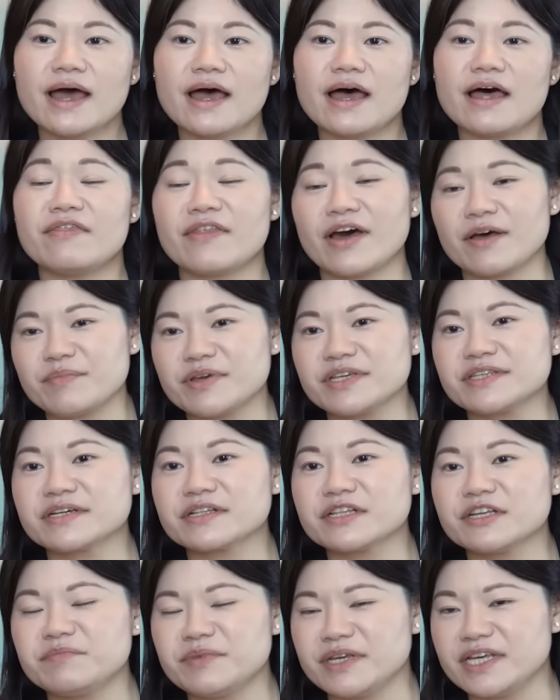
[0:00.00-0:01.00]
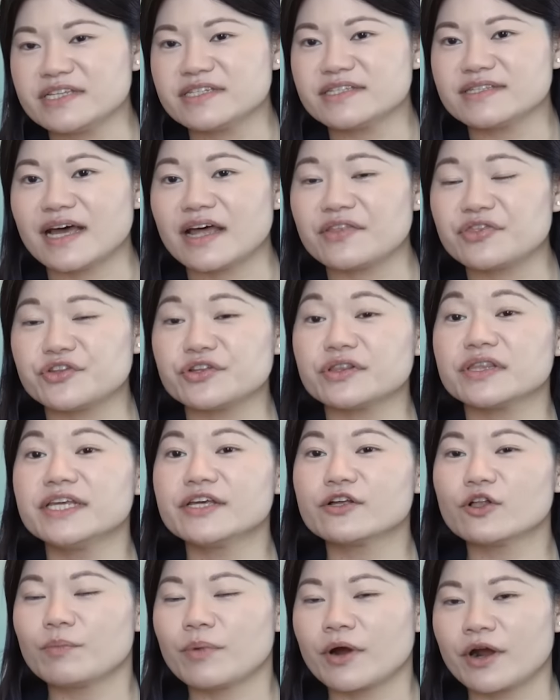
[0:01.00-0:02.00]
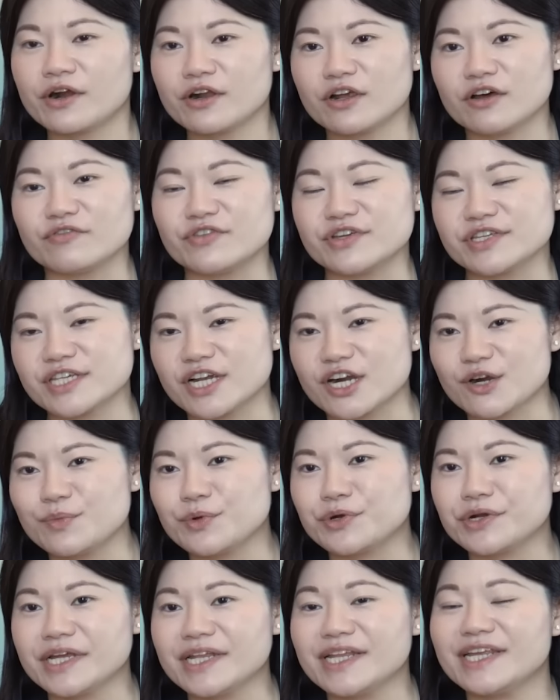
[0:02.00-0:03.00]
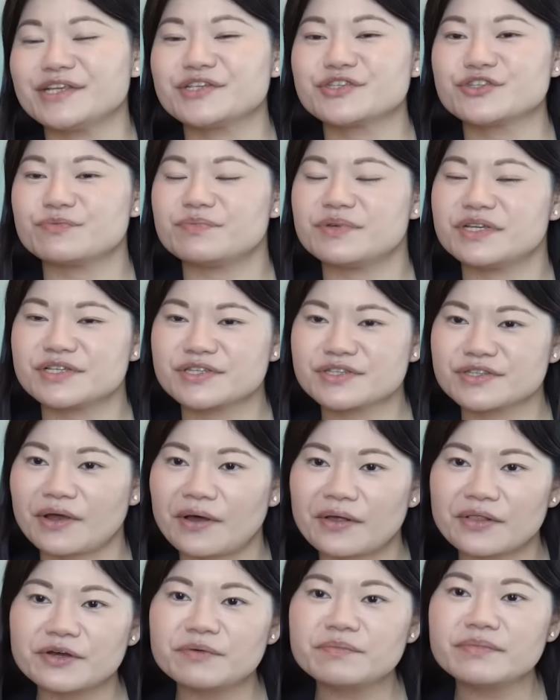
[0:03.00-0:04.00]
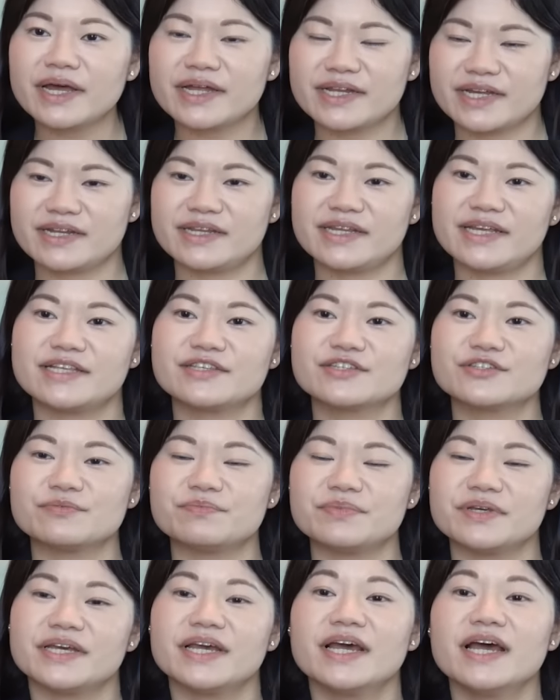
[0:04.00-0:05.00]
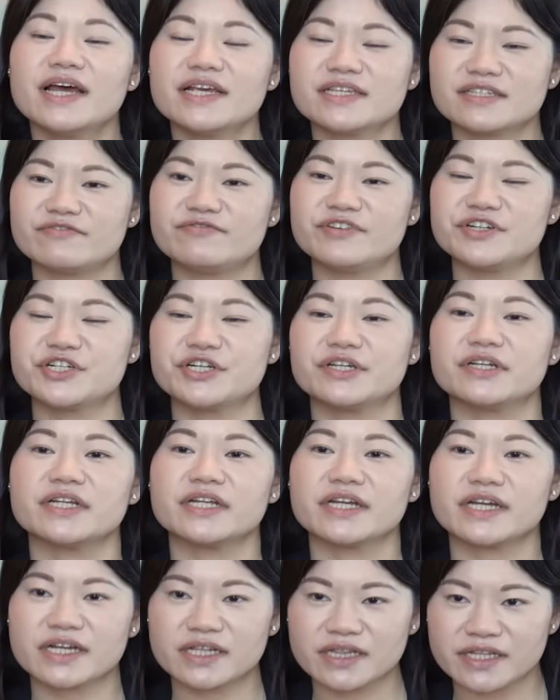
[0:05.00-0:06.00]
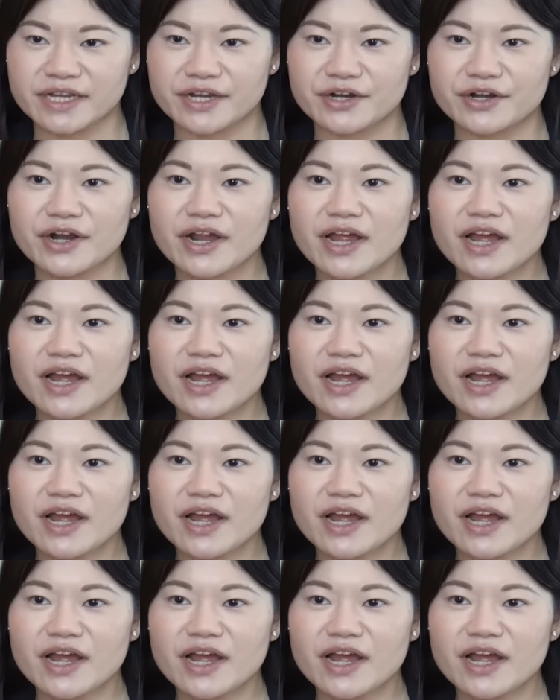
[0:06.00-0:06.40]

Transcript: And that basically means that the legal part of the ceremony needs to be solemn and it needs to be sufficiently clear.